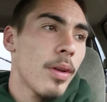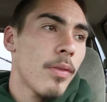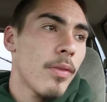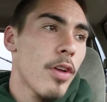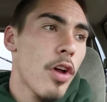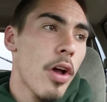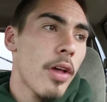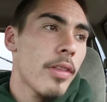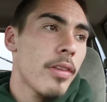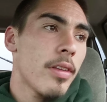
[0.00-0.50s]
we have
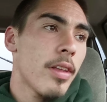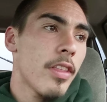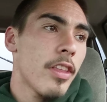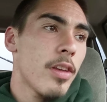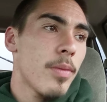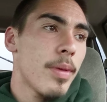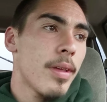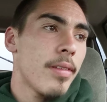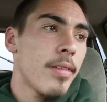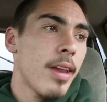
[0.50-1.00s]
God, there's nothing
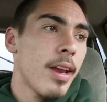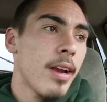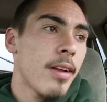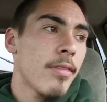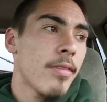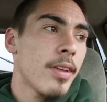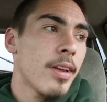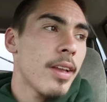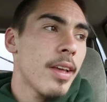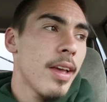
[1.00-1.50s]
to be scared
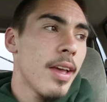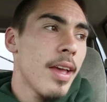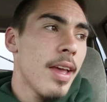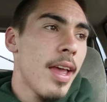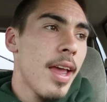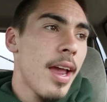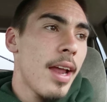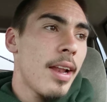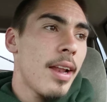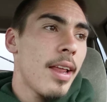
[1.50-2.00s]
of. And
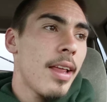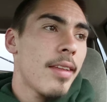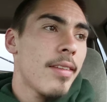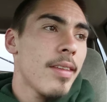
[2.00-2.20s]
a